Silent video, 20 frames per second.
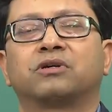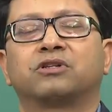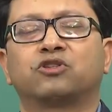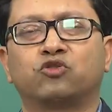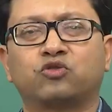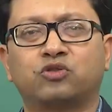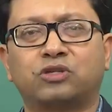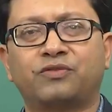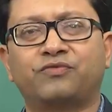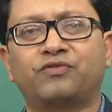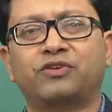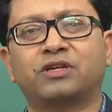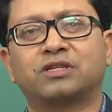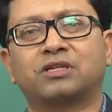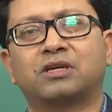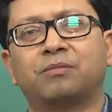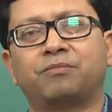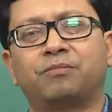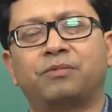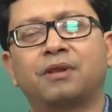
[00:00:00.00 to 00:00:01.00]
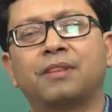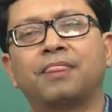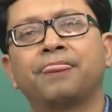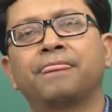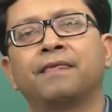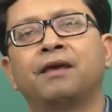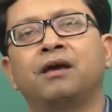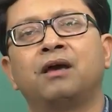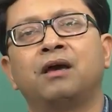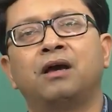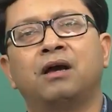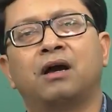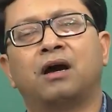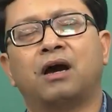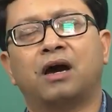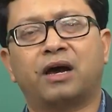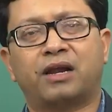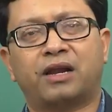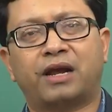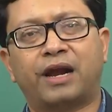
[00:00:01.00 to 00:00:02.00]
So, say for example,
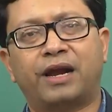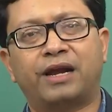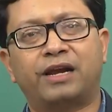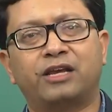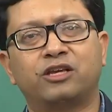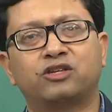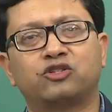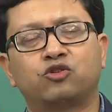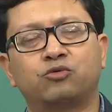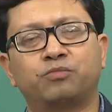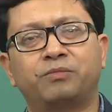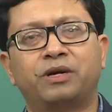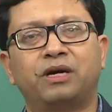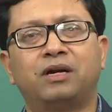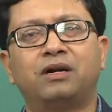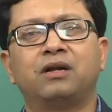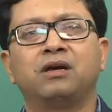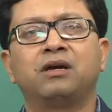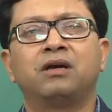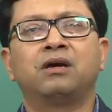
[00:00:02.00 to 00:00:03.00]
our idea is to build,